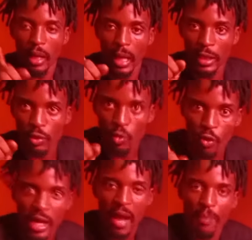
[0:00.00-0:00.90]

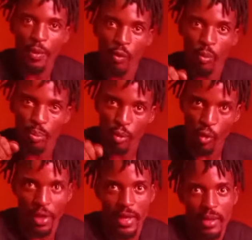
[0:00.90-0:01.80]
Ngandikurape
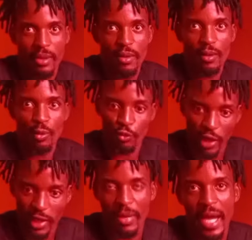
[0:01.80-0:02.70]
upore.
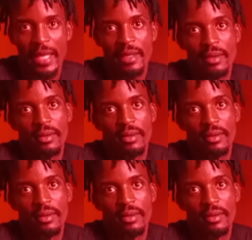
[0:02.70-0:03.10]
Utsvake mari.